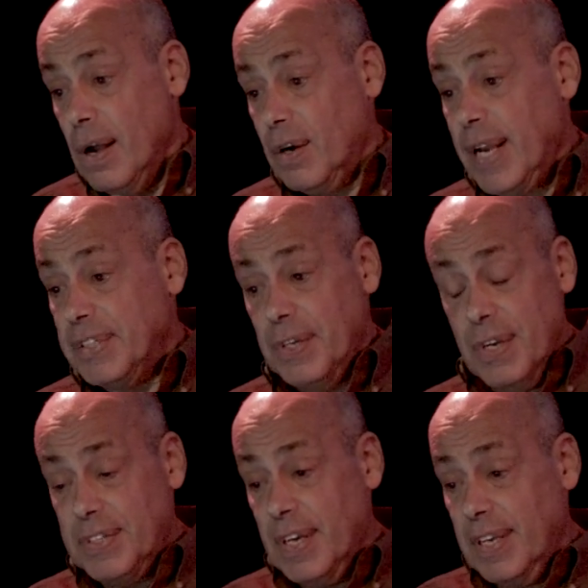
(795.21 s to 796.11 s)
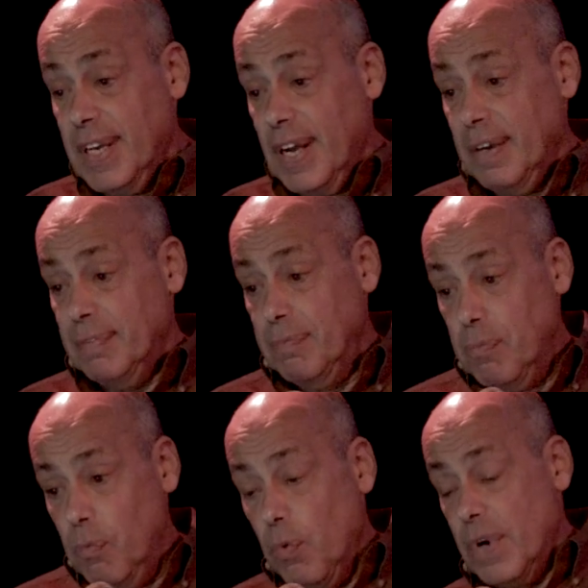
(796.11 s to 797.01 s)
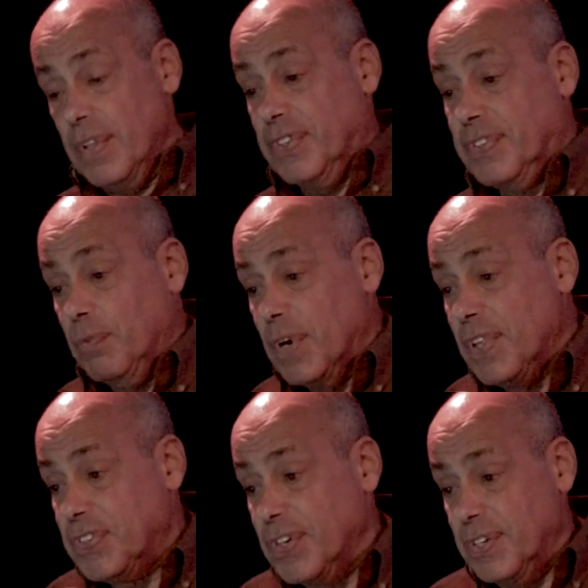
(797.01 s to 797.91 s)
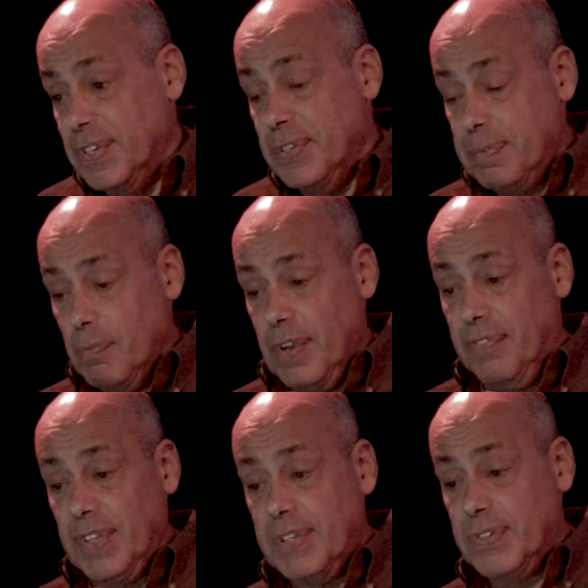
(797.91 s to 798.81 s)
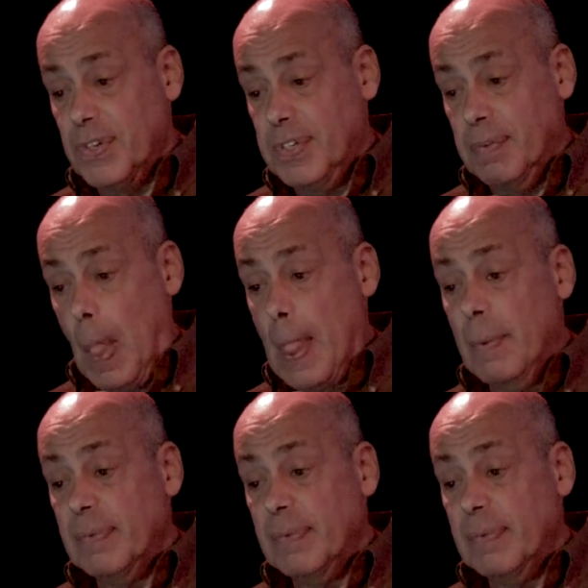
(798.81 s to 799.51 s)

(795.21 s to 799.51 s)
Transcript: Okay, so here's a, uh, one, of the, one of the surgeons, one, a flight surgeon,